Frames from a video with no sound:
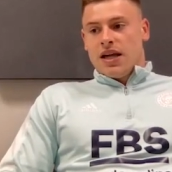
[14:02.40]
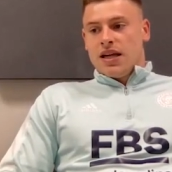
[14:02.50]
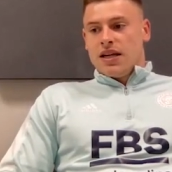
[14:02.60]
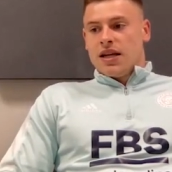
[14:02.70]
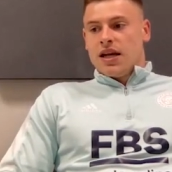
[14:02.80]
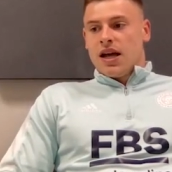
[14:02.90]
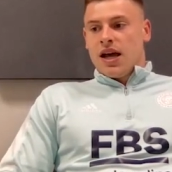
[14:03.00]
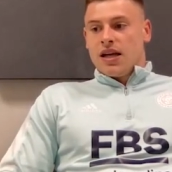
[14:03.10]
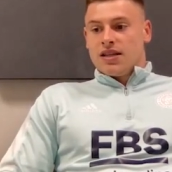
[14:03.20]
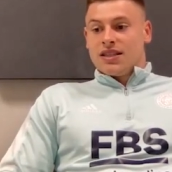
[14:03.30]
and
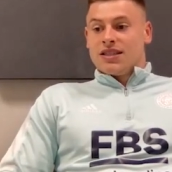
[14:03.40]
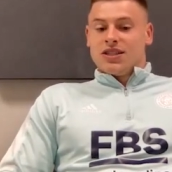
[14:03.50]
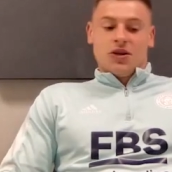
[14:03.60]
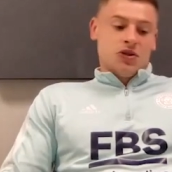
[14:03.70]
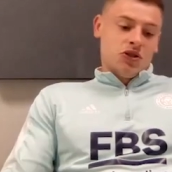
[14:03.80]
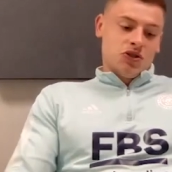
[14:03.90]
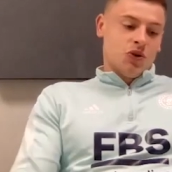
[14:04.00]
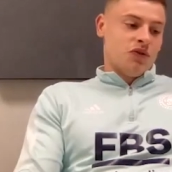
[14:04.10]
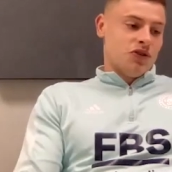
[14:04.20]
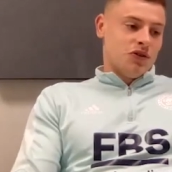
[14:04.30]
then I think you know
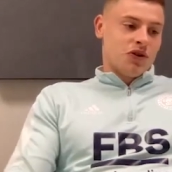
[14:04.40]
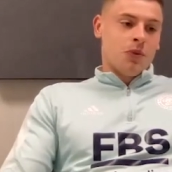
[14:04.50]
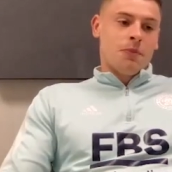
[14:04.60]
you sort of